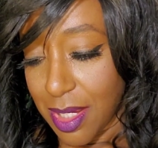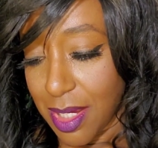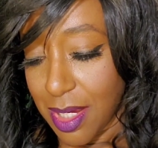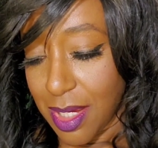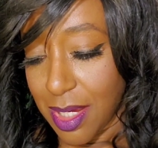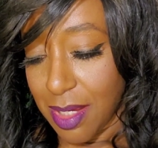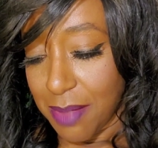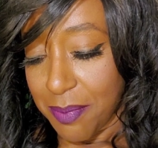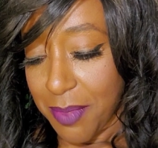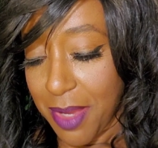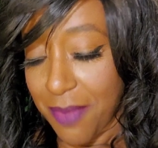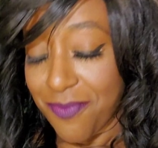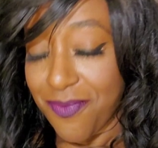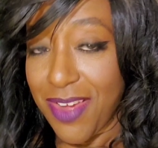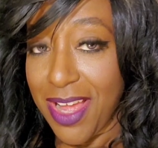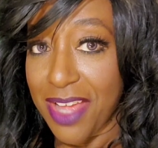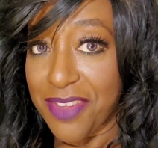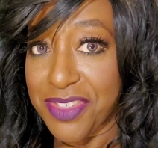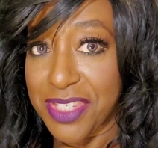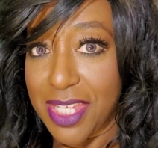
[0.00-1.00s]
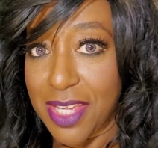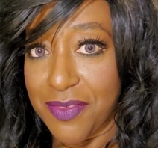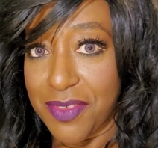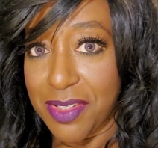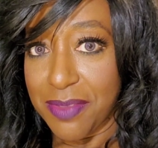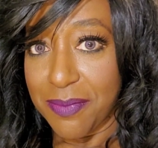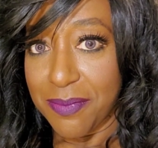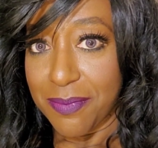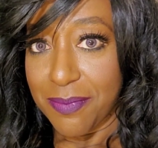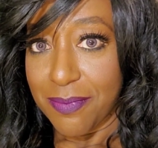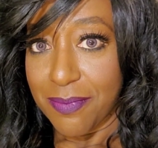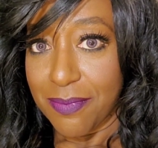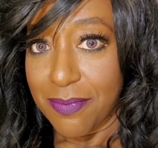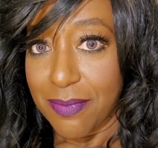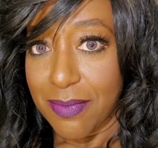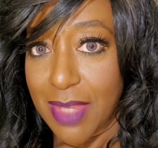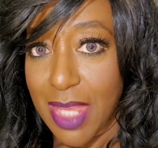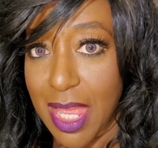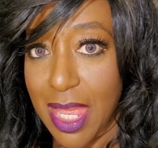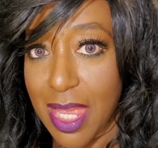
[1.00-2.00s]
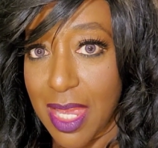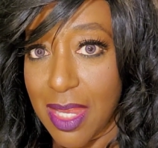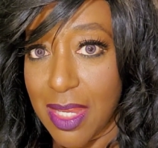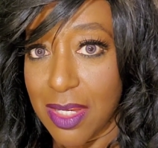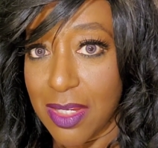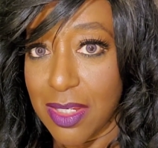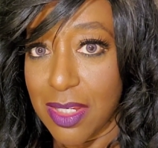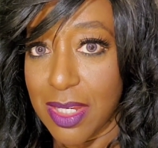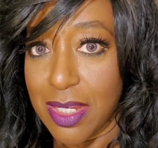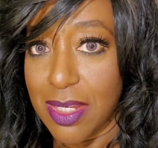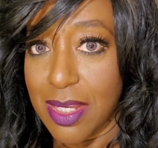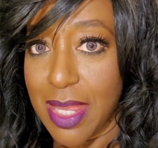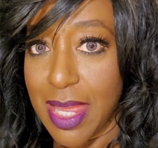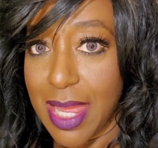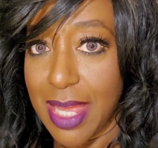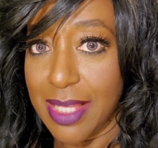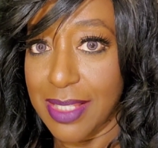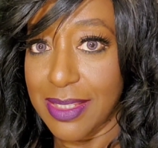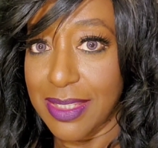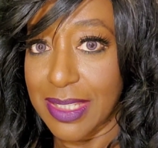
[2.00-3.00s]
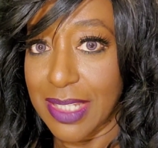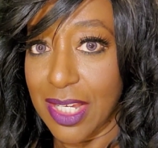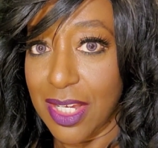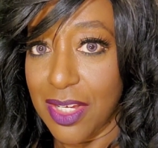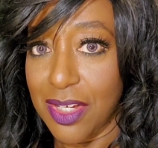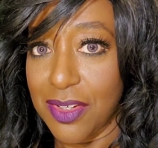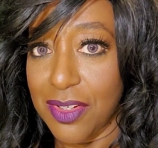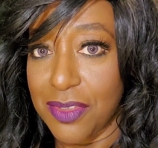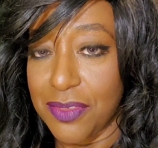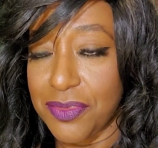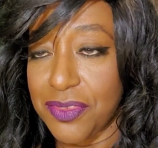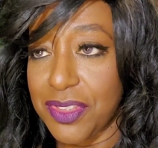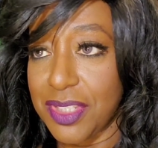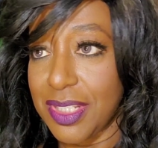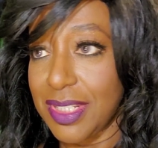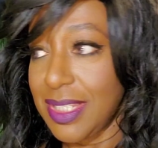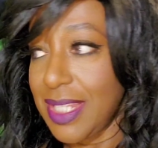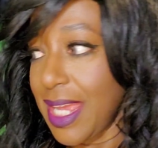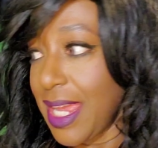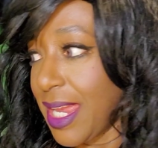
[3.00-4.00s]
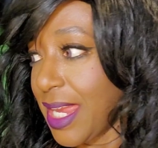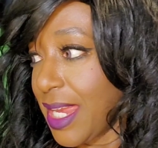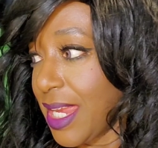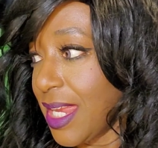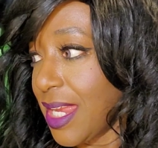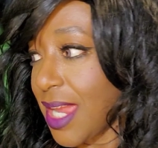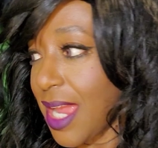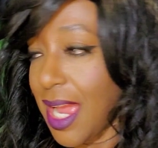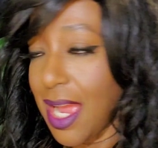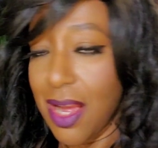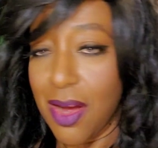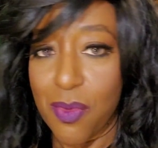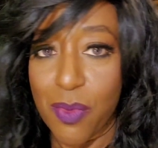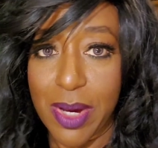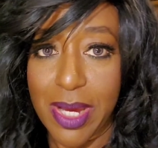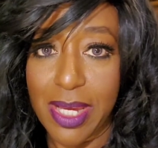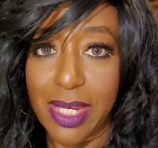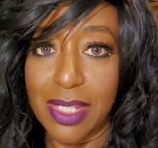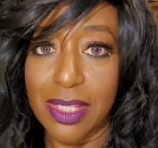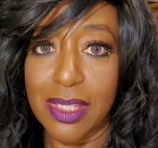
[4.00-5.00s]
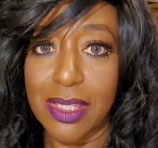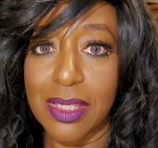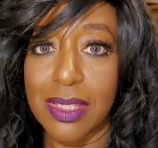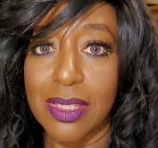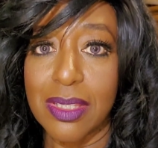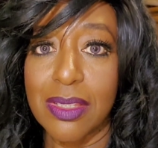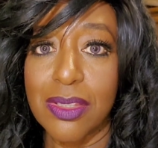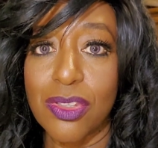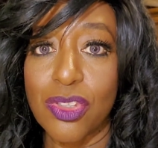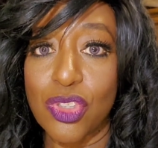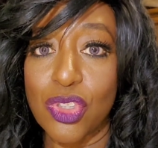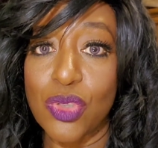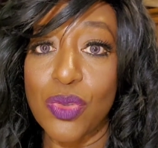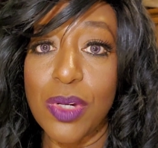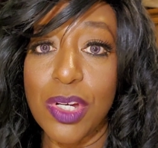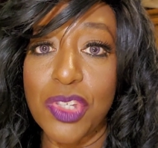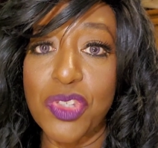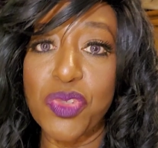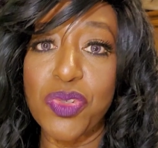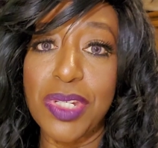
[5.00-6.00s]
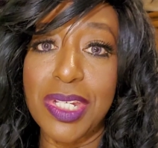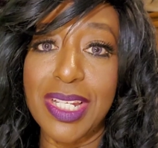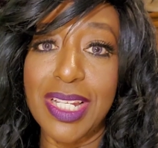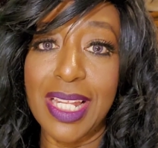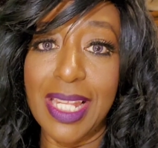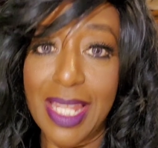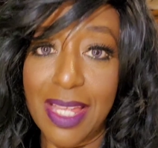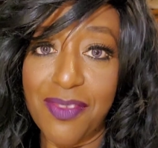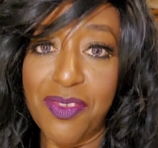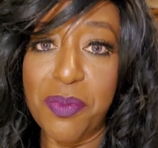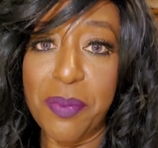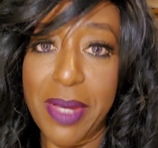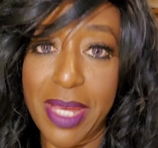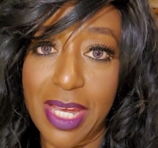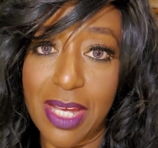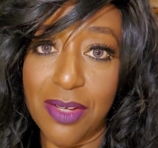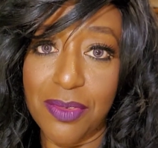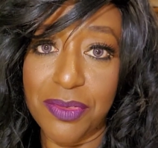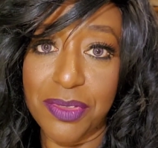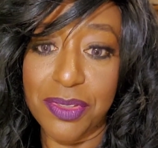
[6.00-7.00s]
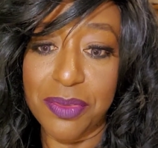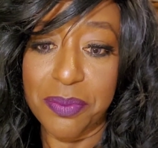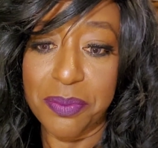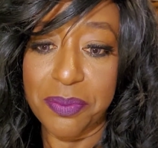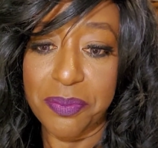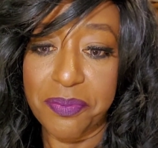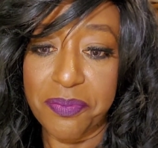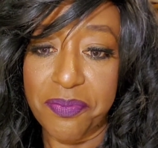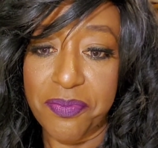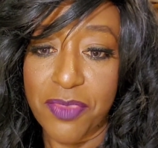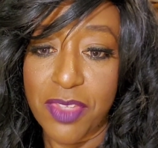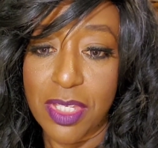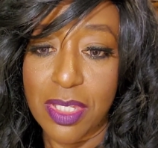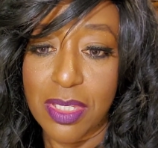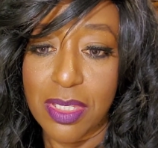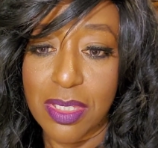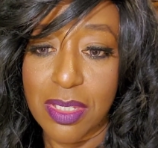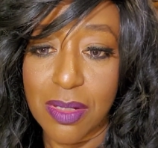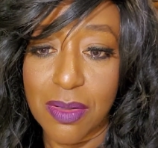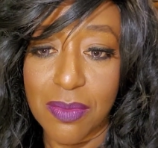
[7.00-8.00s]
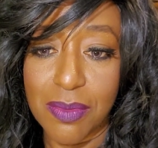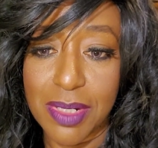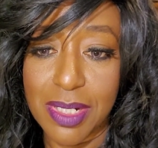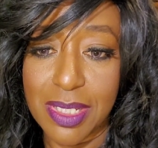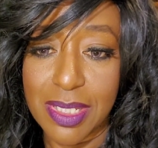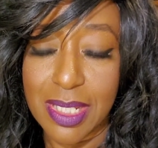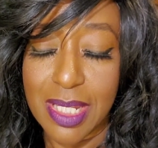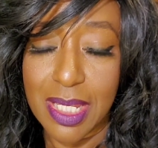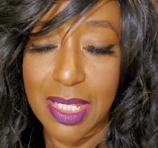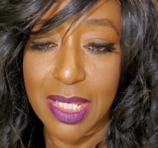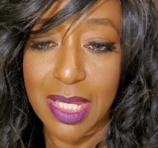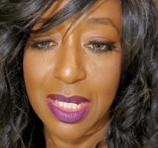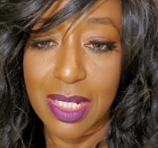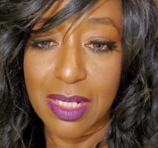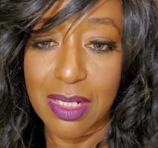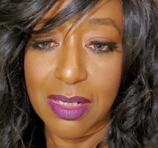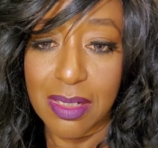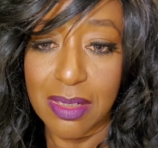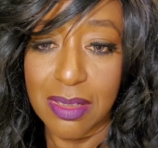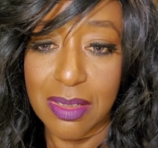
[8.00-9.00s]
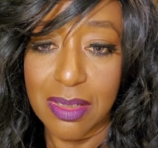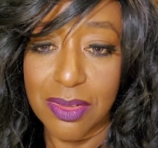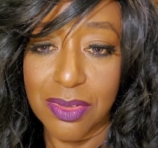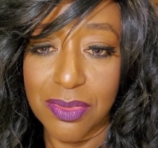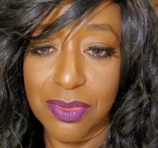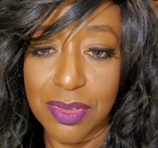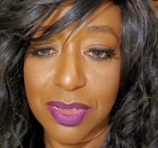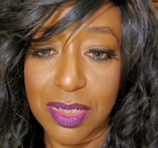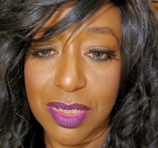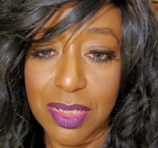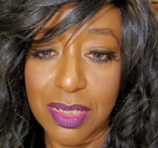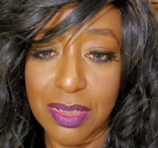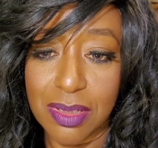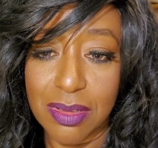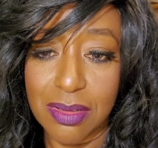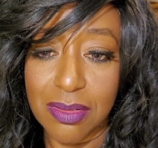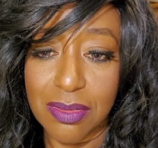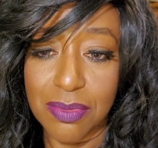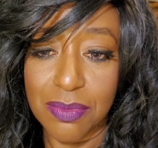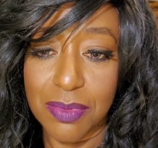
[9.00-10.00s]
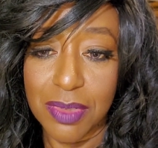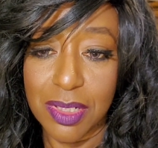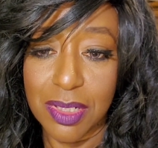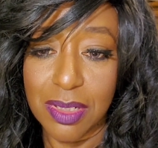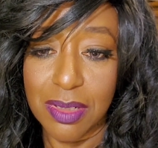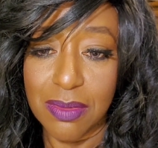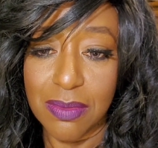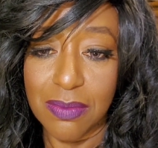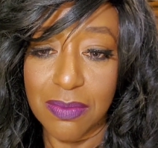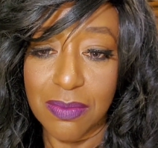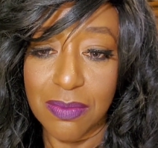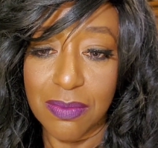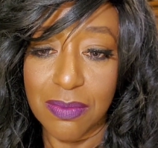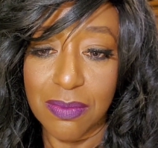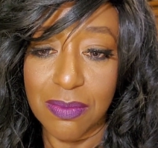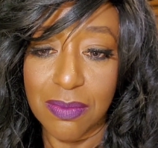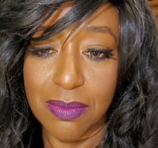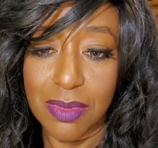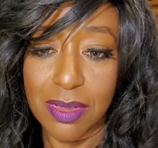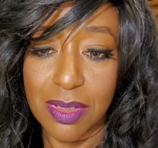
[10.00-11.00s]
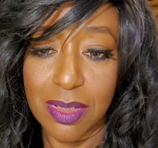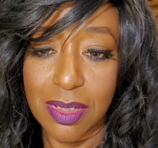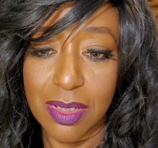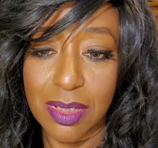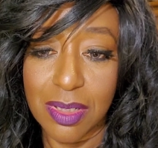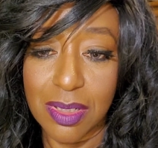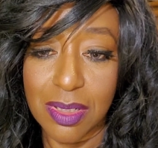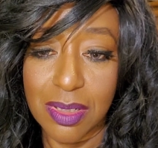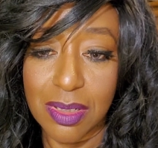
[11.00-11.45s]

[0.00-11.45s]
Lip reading: I'm 5'7", and as of today, I weigh 211 pounds. So what is that, like 121?